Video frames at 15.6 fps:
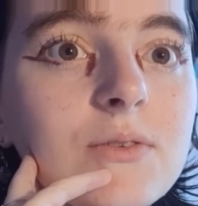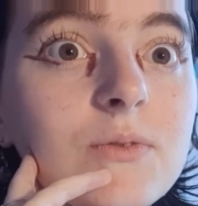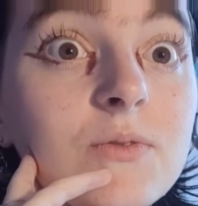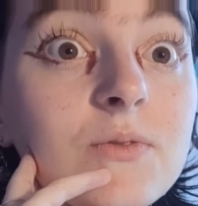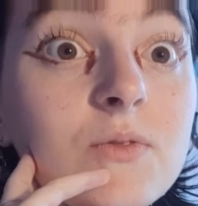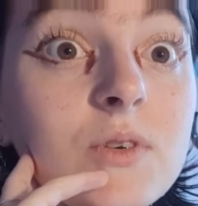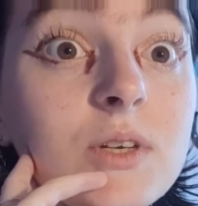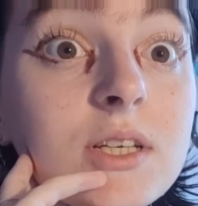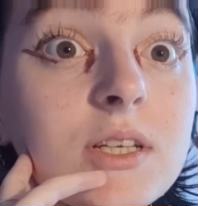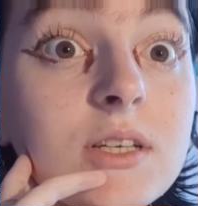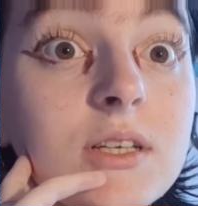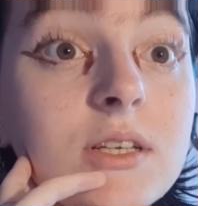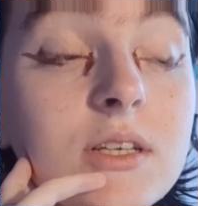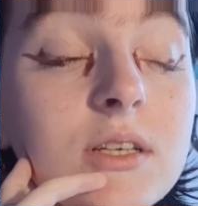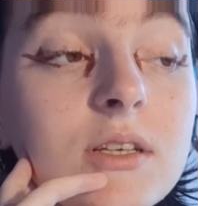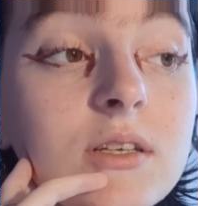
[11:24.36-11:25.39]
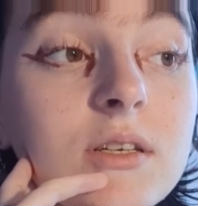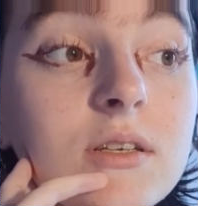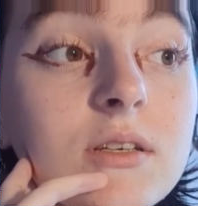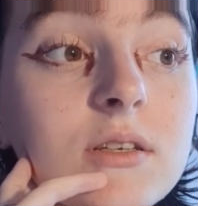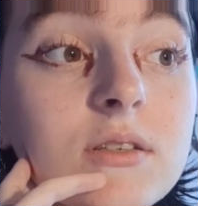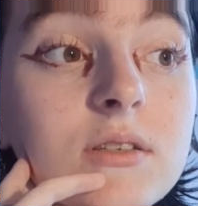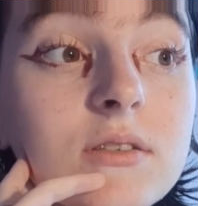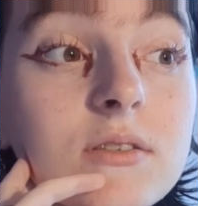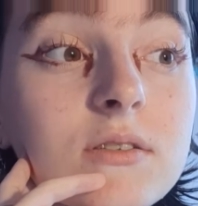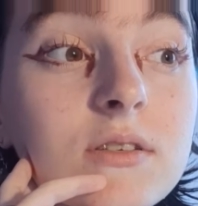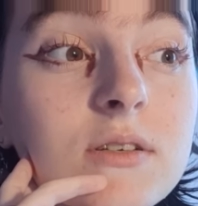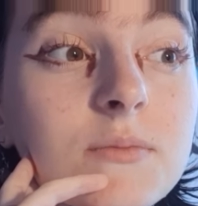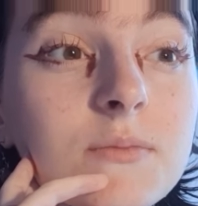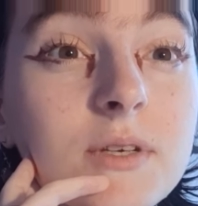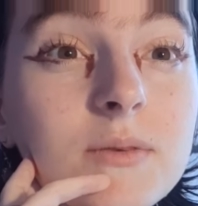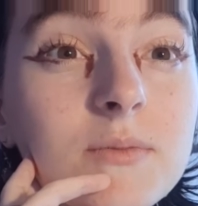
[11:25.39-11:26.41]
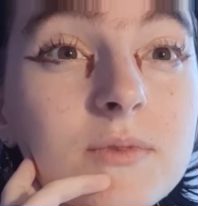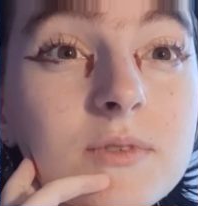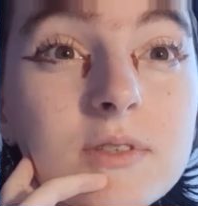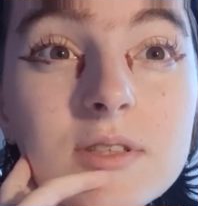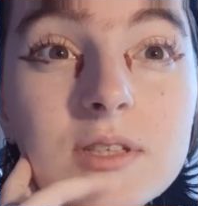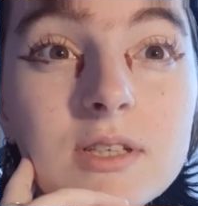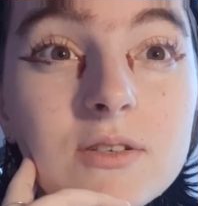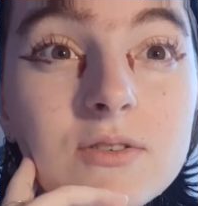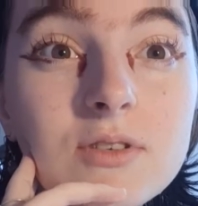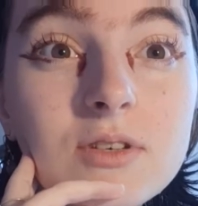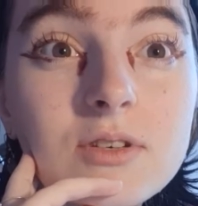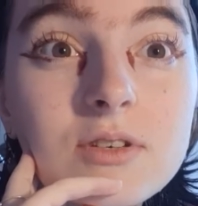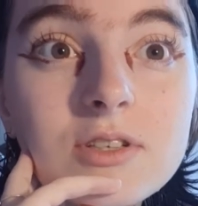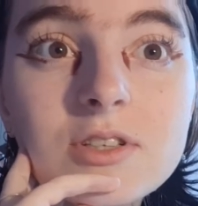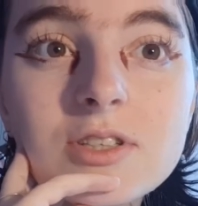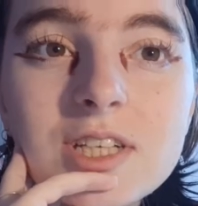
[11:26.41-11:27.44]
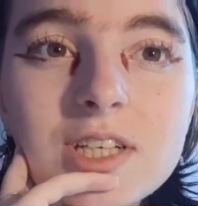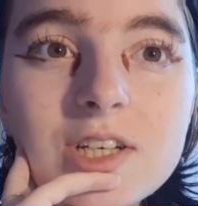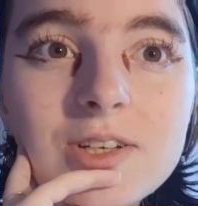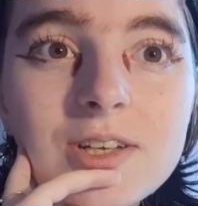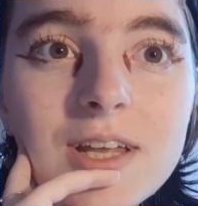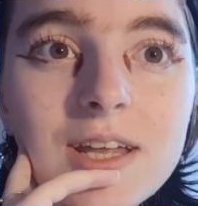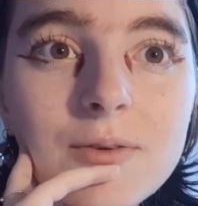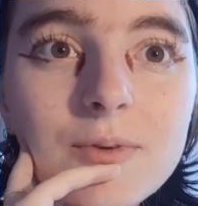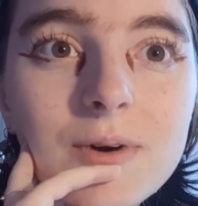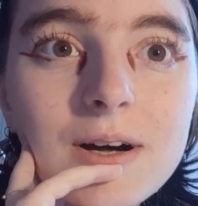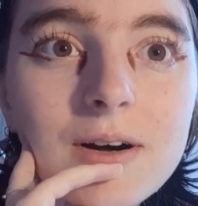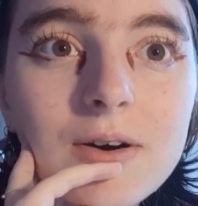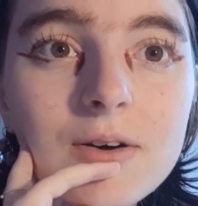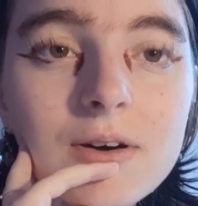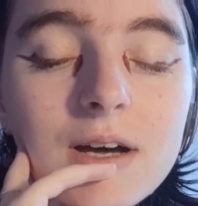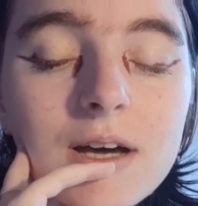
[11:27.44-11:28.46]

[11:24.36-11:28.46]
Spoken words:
We sometimes still don't articulate well.